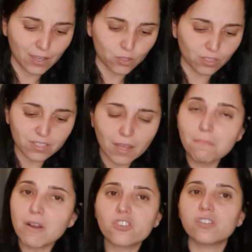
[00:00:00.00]
So there's not
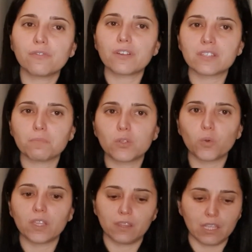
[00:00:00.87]
much difference
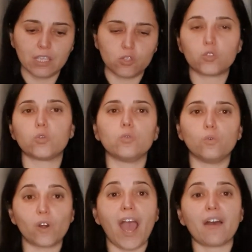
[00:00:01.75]
between these two
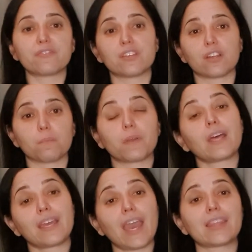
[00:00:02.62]
graphs here.
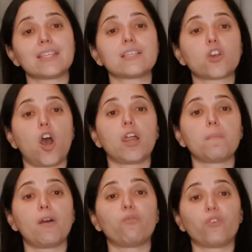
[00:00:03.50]
But again, this is all
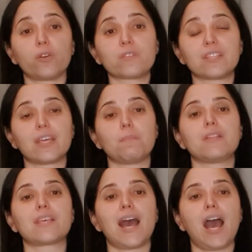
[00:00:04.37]
about frequency. That
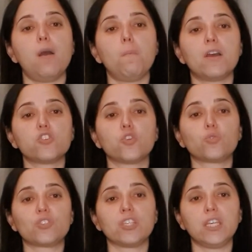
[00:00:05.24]
means how much you
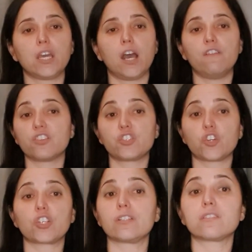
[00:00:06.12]
see of a
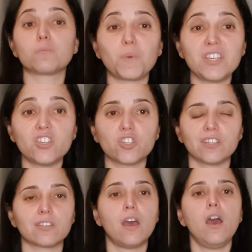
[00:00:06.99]
certain
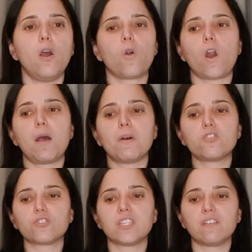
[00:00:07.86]
species or how
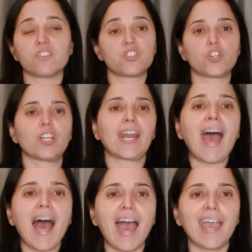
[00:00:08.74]
much you see of a certain
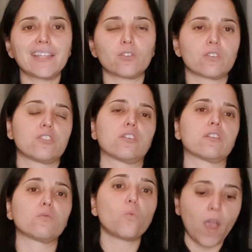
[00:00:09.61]
height or a
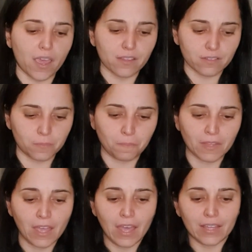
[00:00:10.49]
certain weight.
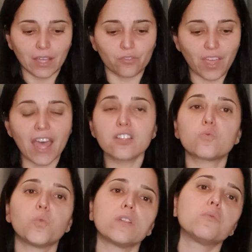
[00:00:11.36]
Now,
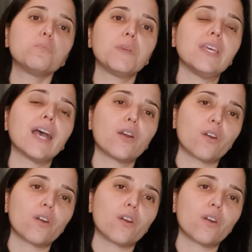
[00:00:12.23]
that's what would be a